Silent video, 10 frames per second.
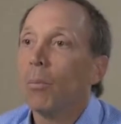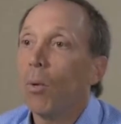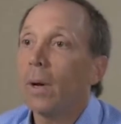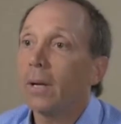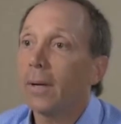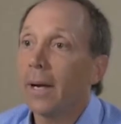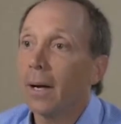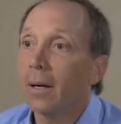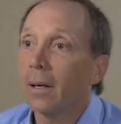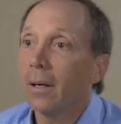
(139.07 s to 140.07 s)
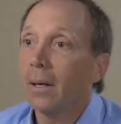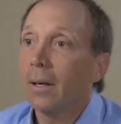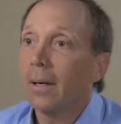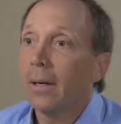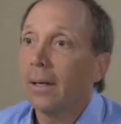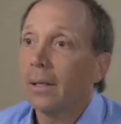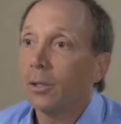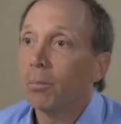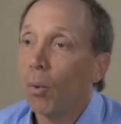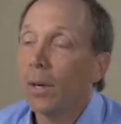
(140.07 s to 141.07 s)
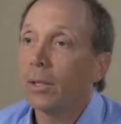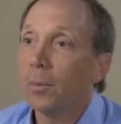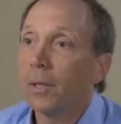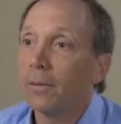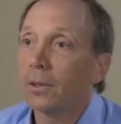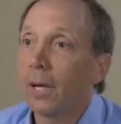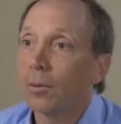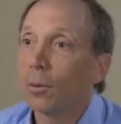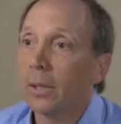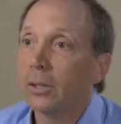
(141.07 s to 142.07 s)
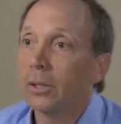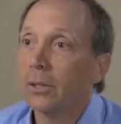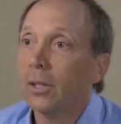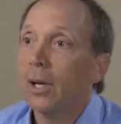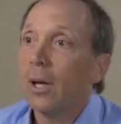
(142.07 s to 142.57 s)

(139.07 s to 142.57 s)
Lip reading: Point of care is important to me for several reasons,